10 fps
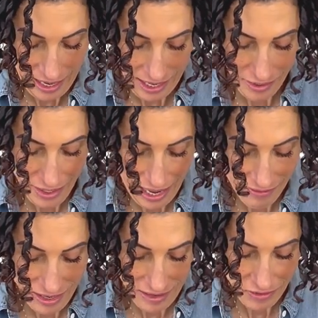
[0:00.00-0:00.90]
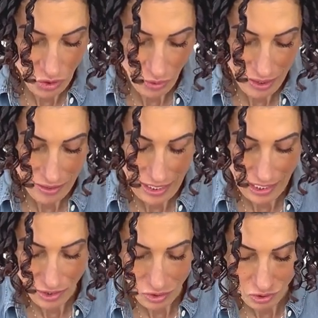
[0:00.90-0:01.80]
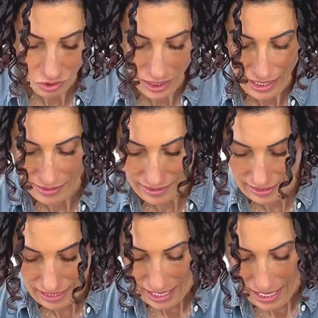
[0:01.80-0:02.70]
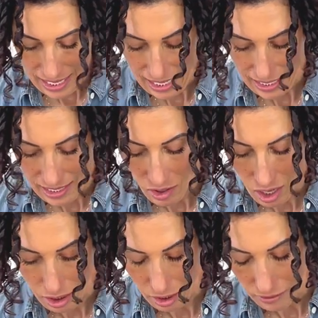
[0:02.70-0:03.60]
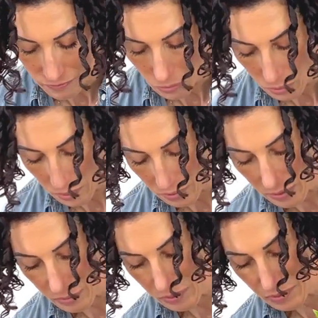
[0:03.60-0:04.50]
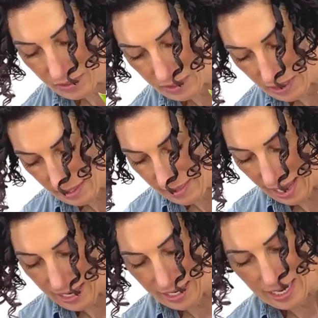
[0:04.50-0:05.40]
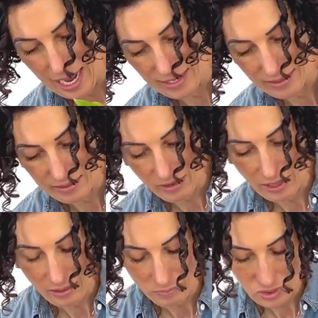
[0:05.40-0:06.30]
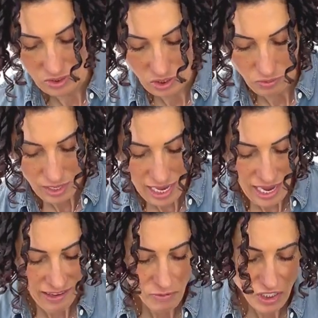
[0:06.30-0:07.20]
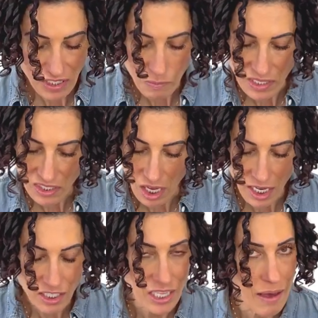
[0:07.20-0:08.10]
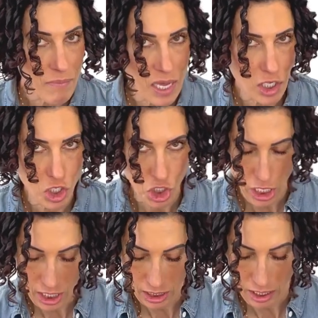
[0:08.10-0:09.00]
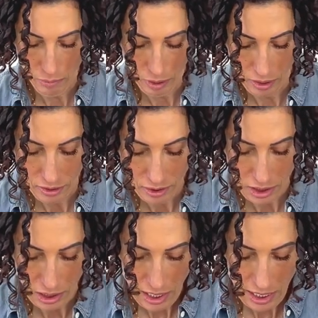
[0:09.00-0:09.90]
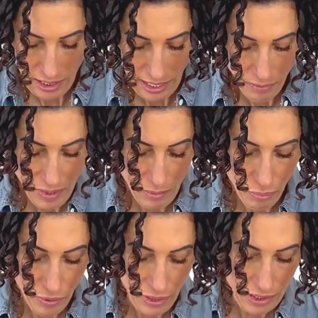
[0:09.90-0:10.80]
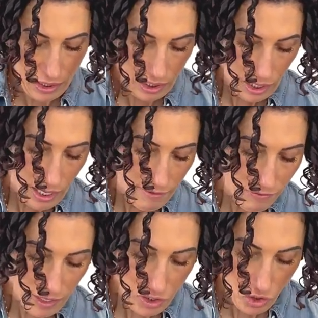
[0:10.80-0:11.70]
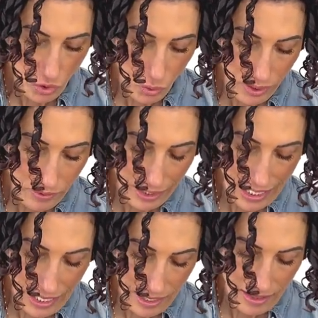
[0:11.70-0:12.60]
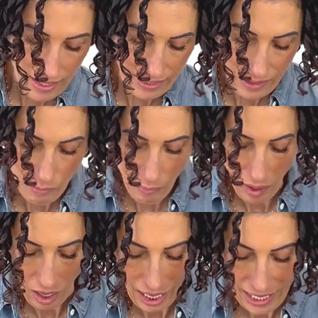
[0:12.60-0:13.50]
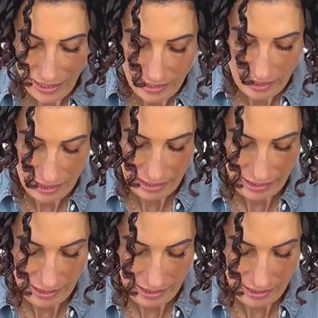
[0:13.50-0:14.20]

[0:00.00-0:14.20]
don't have enough soil and nutrients any longer for the roots that it has developed. So I've just massaged them gently apart. Now I'm gonna put fresh soil in this pot